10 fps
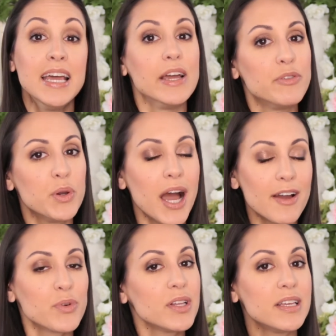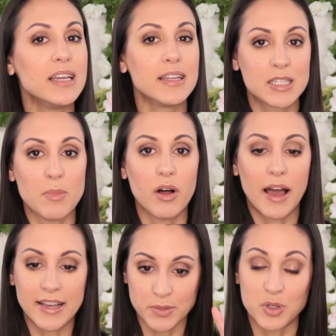If you have really small
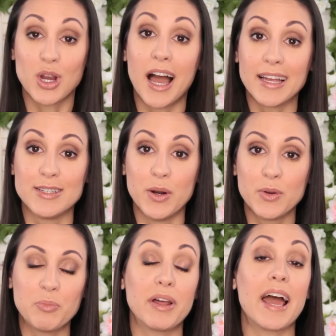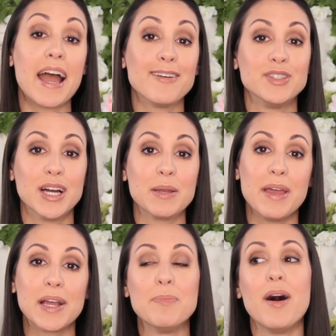eyes, which I don't, but I have done
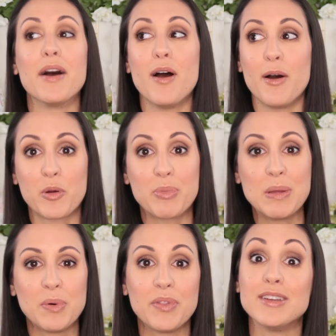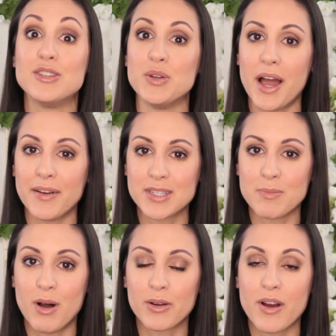makeup on other people that do have
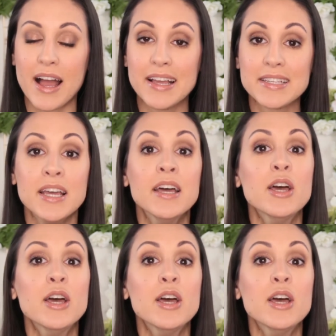smaller eyes,